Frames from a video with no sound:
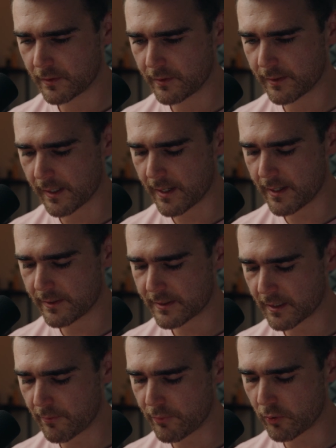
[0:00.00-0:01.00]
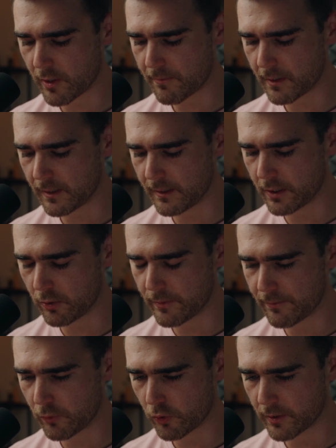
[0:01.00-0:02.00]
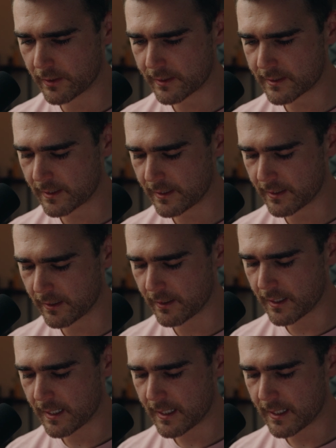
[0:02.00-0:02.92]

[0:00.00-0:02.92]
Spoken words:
Okay, just going to build up a little bit more elixir here.